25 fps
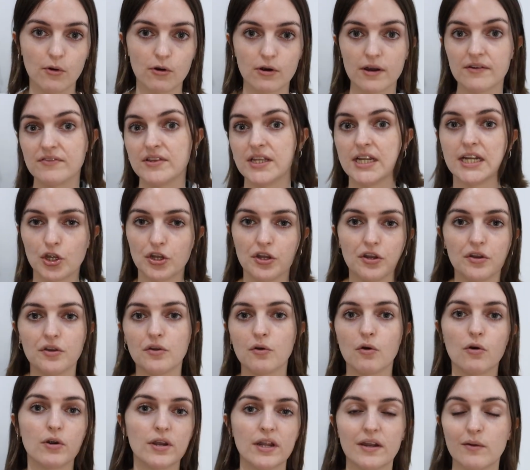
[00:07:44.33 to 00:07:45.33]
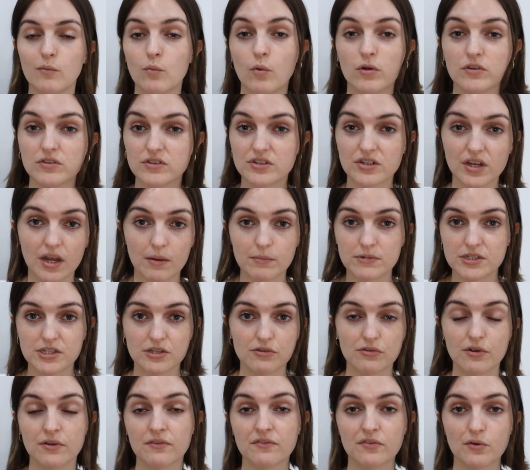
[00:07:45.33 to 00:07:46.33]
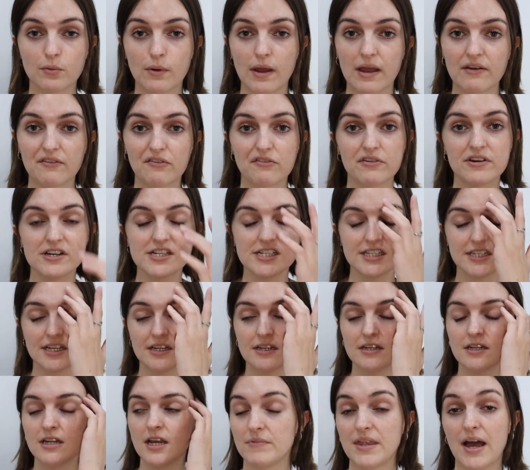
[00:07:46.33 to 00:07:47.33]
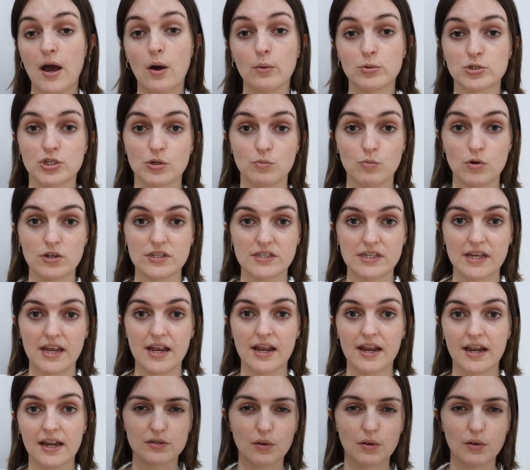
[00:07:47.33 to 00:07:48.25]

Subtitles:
or if they couldn't or didn't want to come into the room for whatever reason, that option was there.